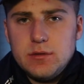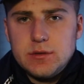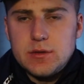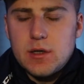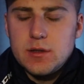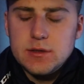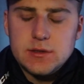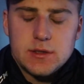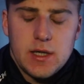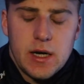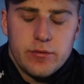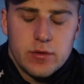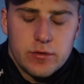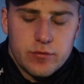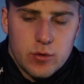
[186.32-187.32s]
You start to see
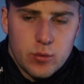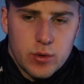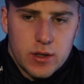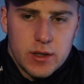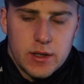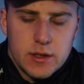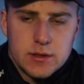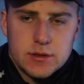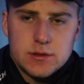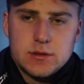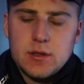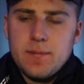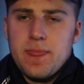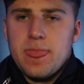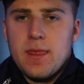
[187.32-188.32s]
everything for what it
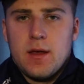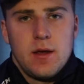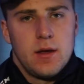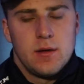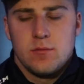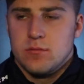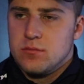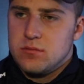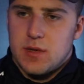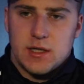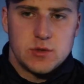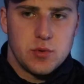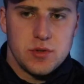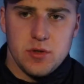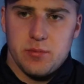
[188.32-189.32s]
is.
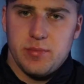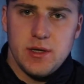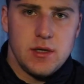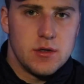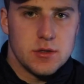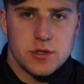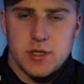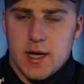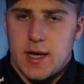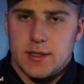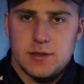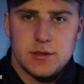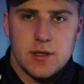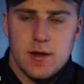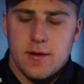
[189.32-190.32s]
That's when you beat your
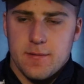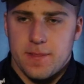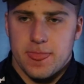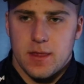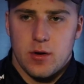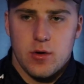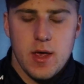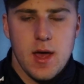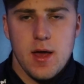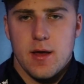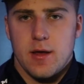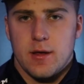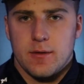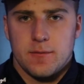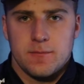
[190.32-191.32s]
chest. Oh yeah.
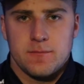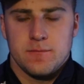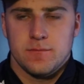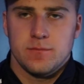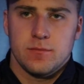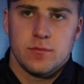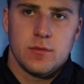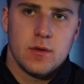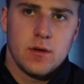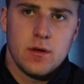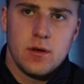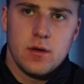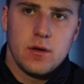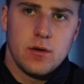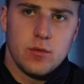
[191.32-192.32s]

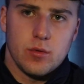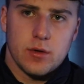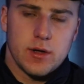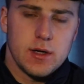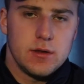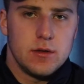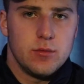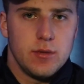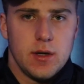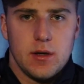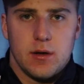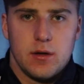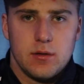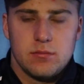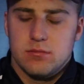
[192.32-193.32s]
We're getting the
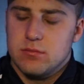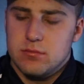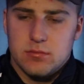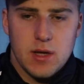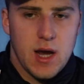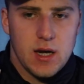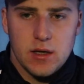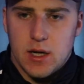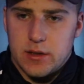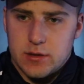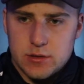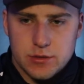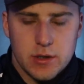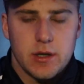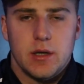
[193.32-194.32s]
win. Ain't
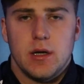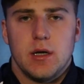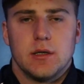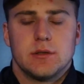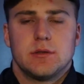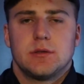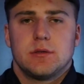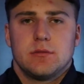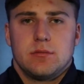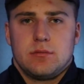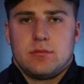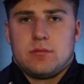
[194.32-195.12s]
nothing tricking us.